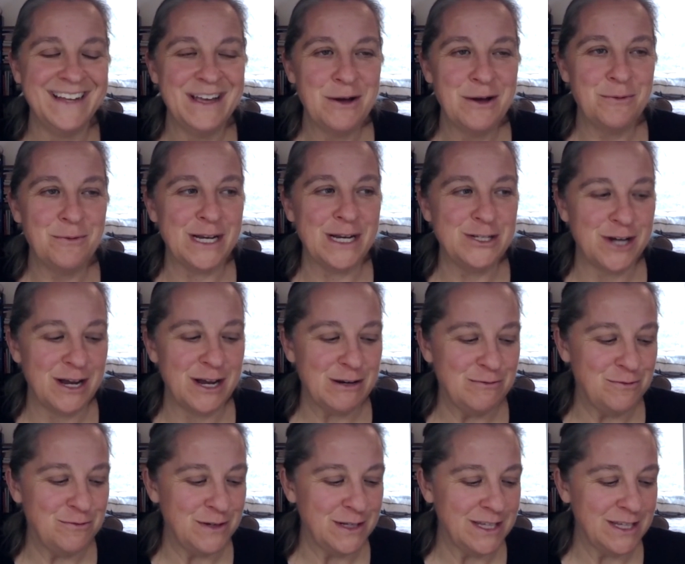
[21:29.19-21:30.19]
When I taught in
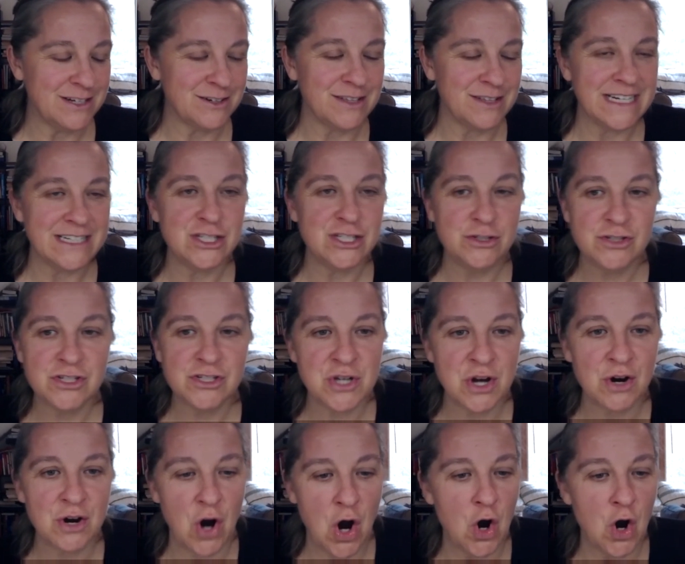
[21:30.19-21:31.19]
Philly, they're like, "Do you just
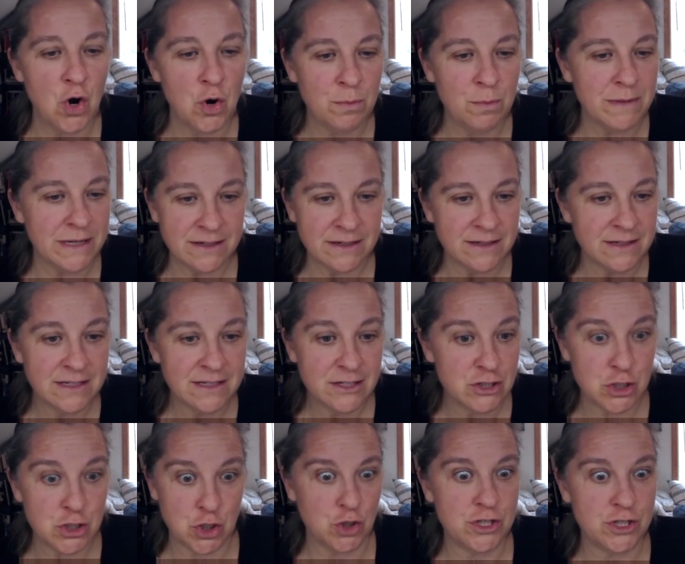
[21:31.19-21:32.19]
go home and
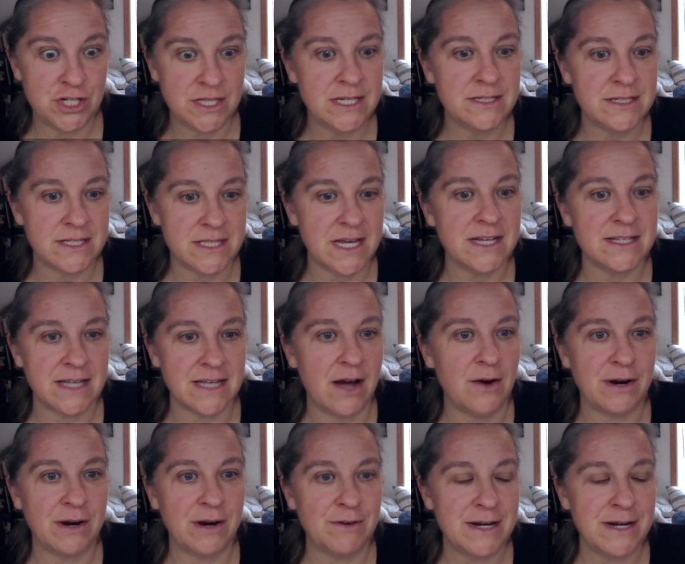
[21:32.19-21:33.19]
search these things
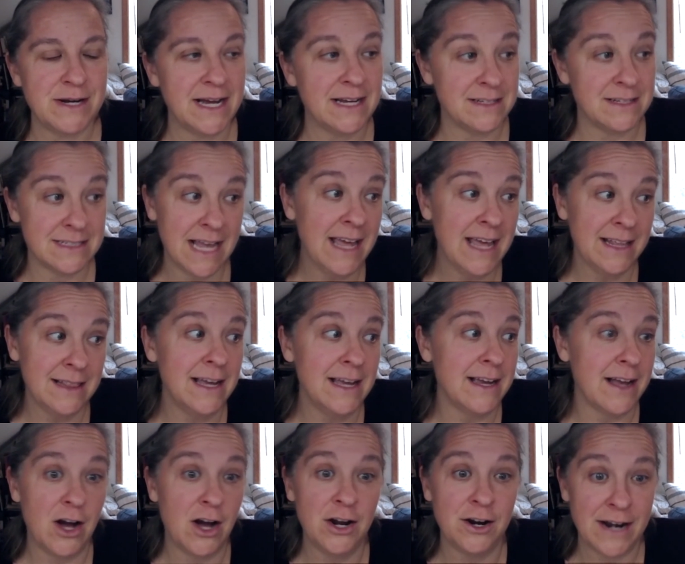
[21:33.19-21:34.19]
out every night?" Because I had like
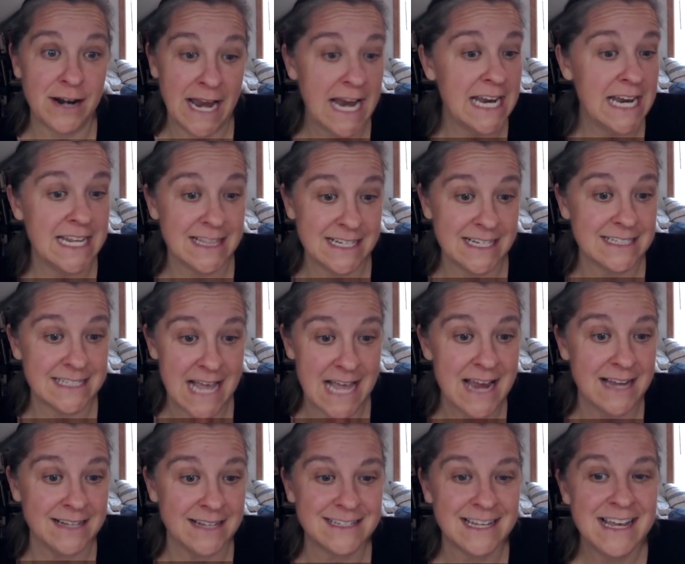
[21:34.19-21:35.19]
180 of these
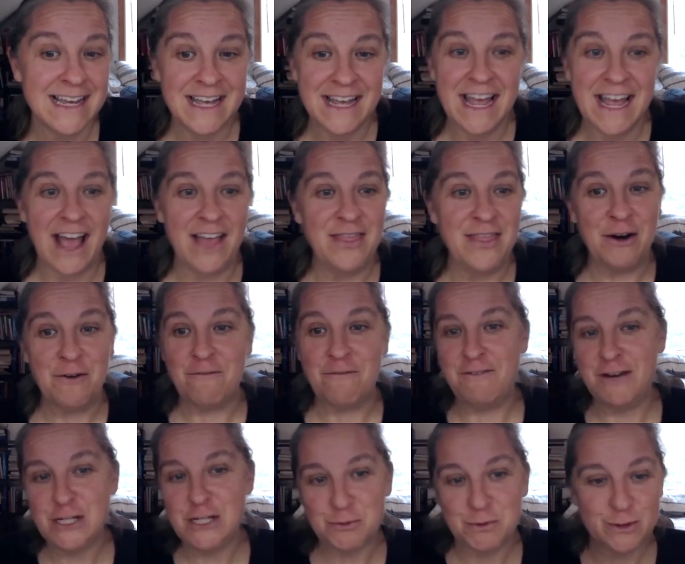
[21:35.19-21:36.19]
things, and they're
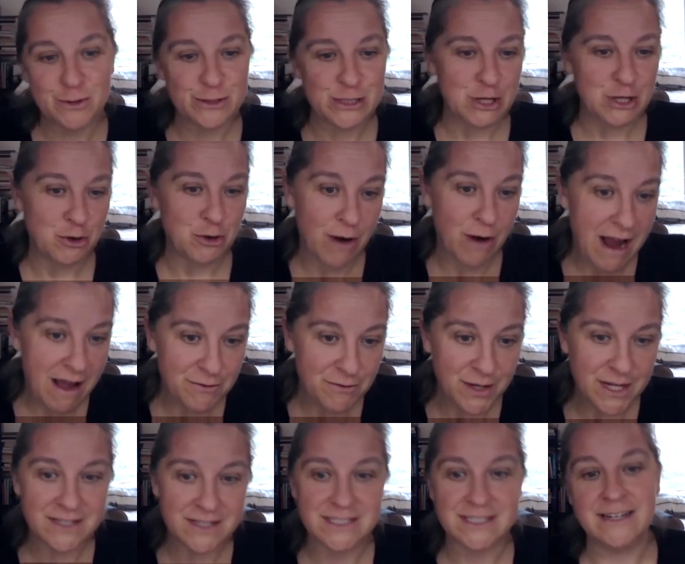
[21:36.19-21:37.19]
visuals and
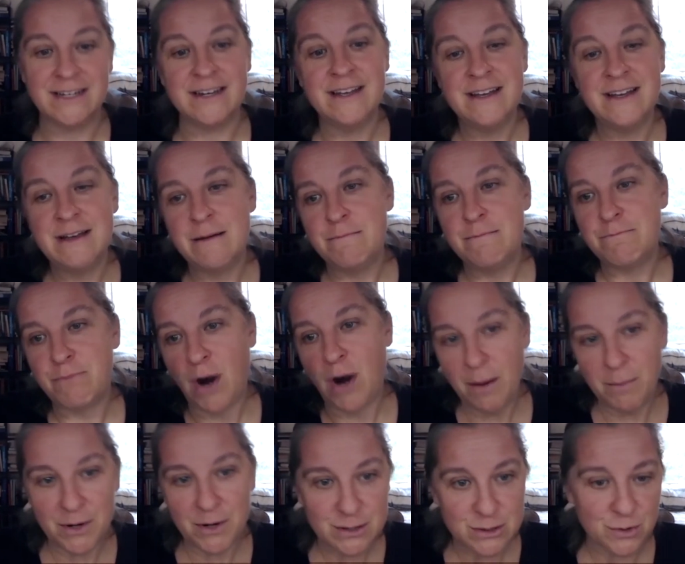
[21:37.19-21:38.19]
graphics and
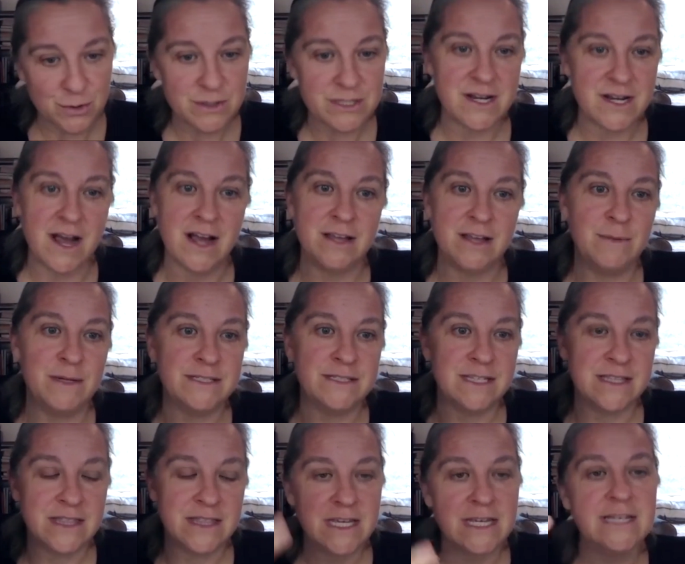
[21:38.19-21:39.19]
primary source documents
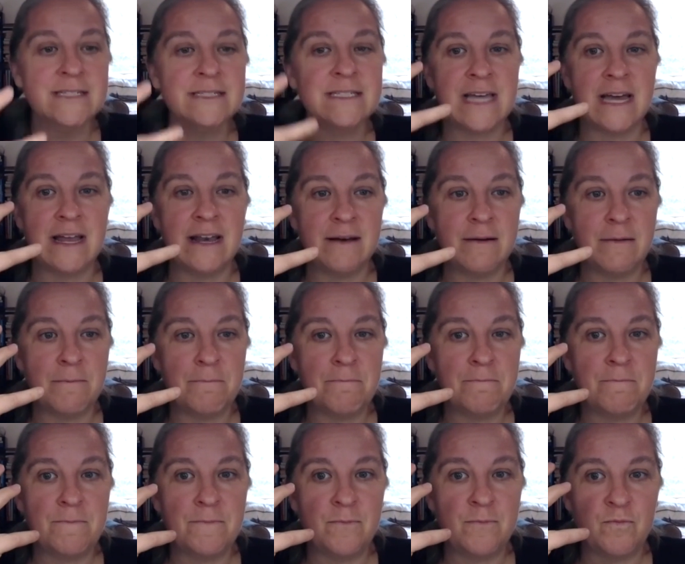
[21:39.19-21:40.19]
and things that
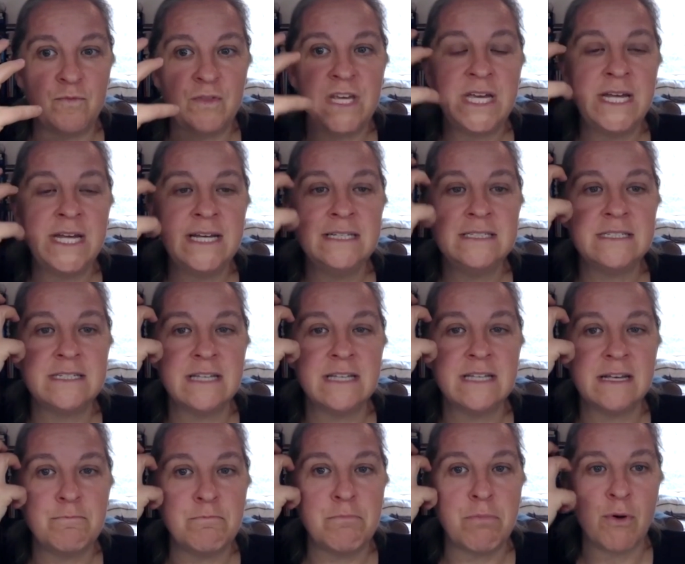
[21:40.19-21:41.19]
kids'
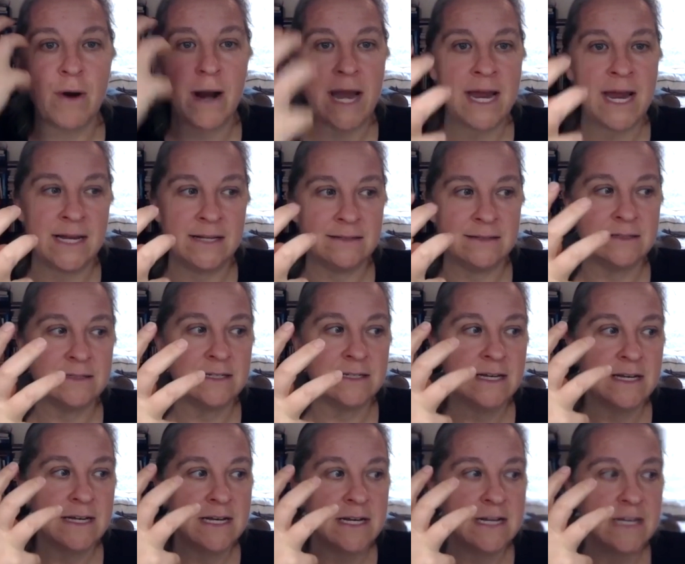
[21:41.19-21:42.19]
brains
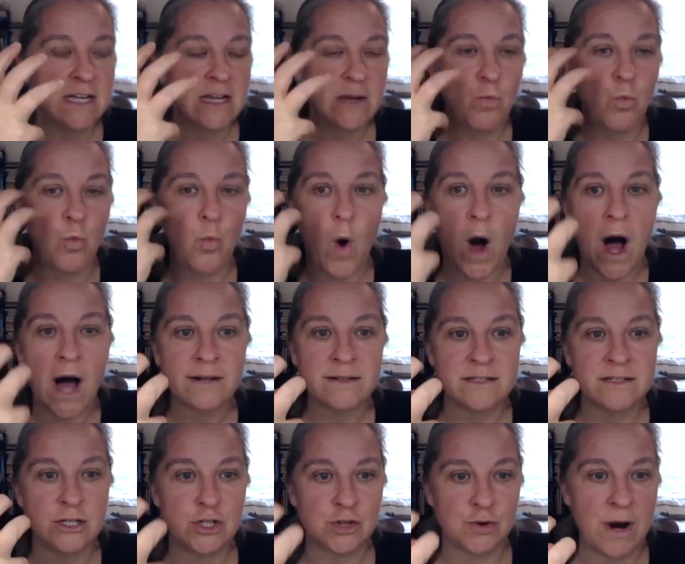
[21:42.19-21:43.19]
want
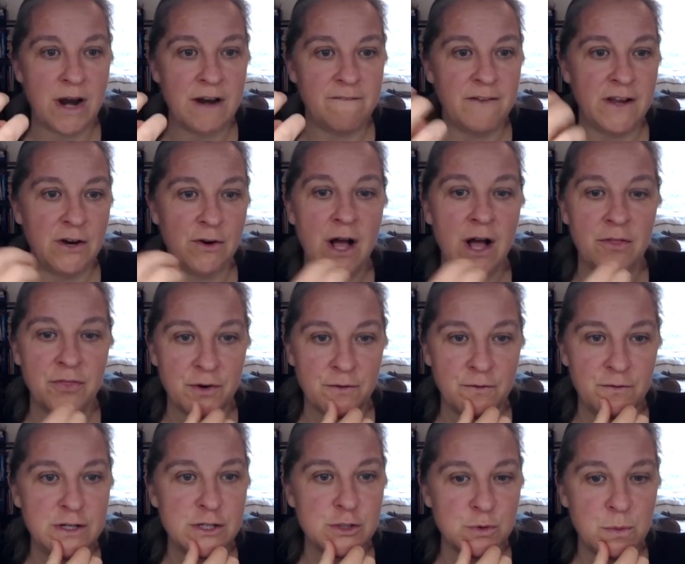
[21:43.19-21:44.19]
to try to figure out. Their
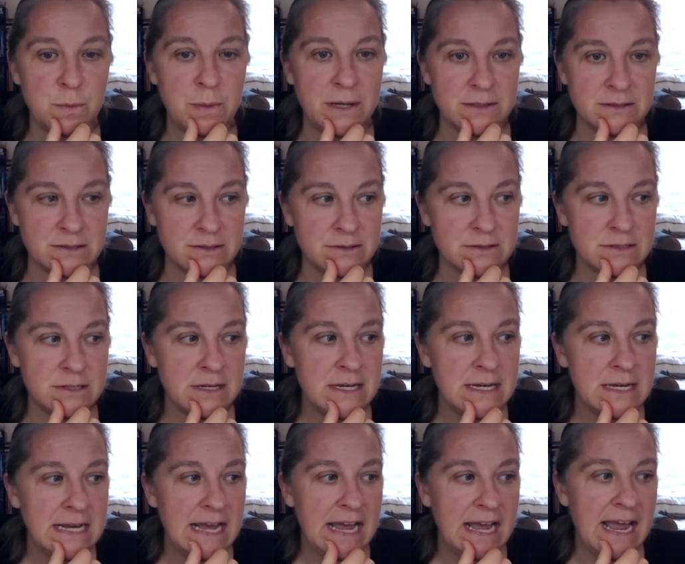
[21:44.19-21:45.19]
visual puzzles,
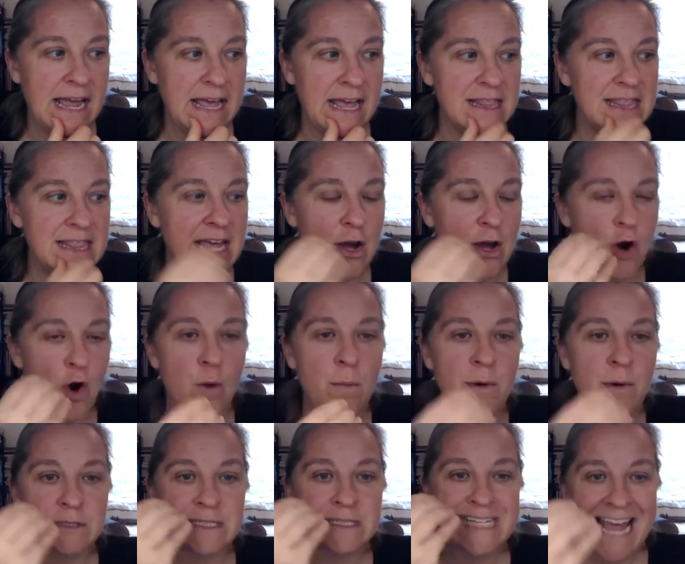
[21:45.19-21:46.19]
and they
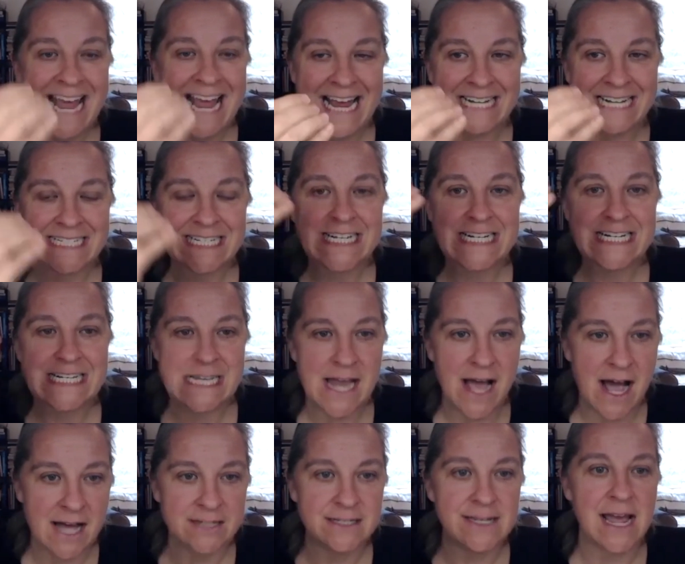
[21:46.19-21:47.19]
almost can't
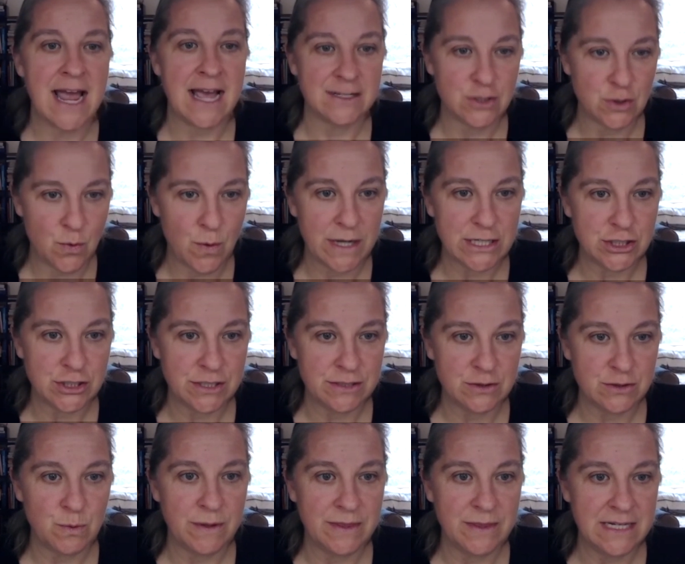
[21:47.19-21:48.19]
not ask
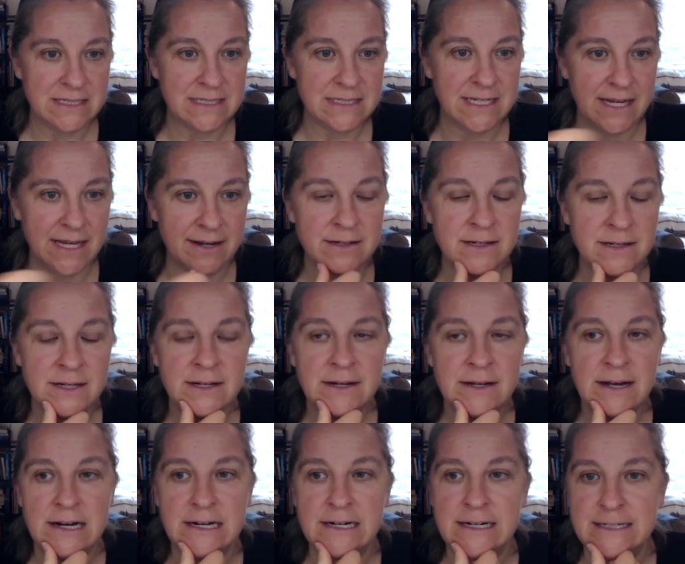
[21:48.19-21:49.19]
questions when they see it.
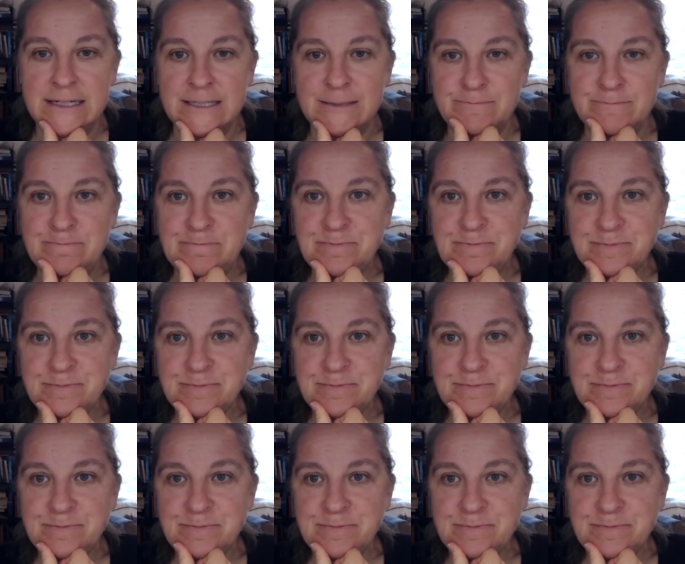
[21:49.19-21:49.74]
Um,